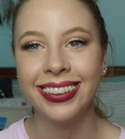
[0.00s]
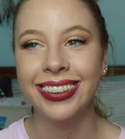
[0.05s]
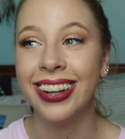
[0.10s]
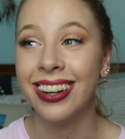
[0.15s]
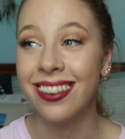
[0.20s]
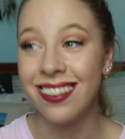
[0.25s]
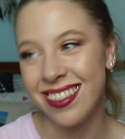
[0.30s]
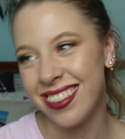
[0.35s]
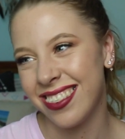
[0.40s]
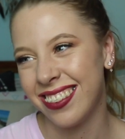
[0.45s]

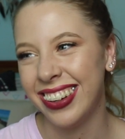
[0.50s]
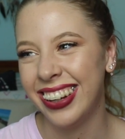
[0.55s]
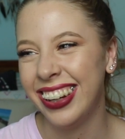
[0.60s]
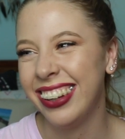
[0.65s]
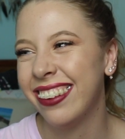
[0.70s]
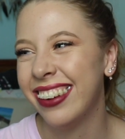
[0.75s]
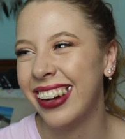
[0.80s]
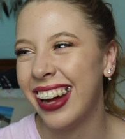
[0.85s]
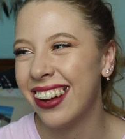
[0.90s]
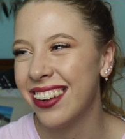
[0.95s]
That was a really
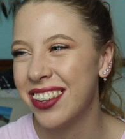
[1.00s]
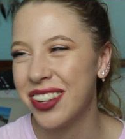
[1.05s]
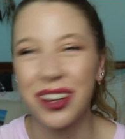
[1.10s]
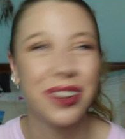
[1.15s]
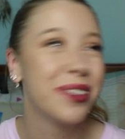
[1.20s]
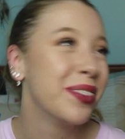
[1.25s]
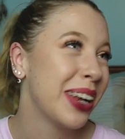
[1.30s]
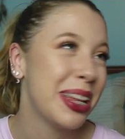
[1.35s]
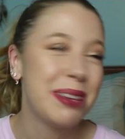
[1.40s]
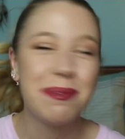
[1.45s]
good
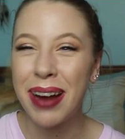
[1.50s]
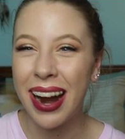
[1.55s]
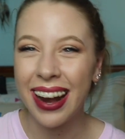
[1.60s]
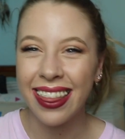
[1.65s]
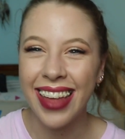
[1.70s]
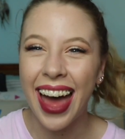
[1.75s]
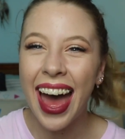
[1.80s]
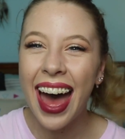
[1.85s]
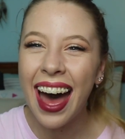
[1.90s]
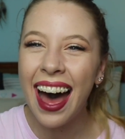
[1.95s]
outro, I'm really proud
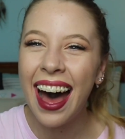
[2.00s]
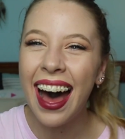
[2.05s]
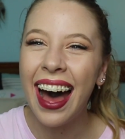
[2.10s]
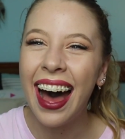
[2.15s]
of that.